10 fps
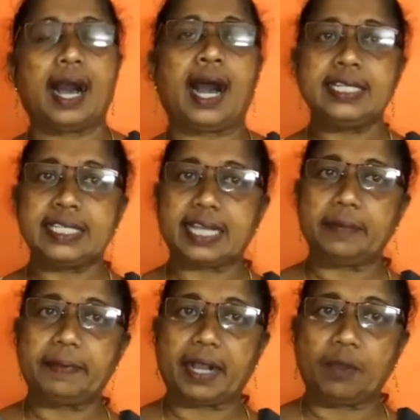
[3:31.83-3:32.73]
ice
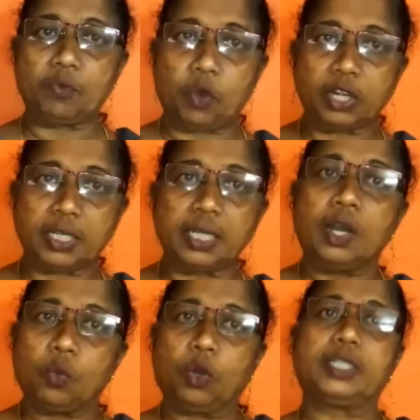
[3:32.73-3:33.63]
can become
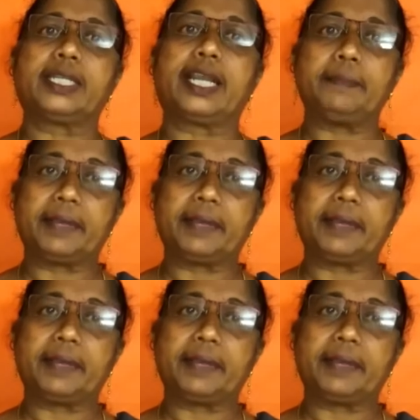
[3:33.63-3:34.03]
water, water can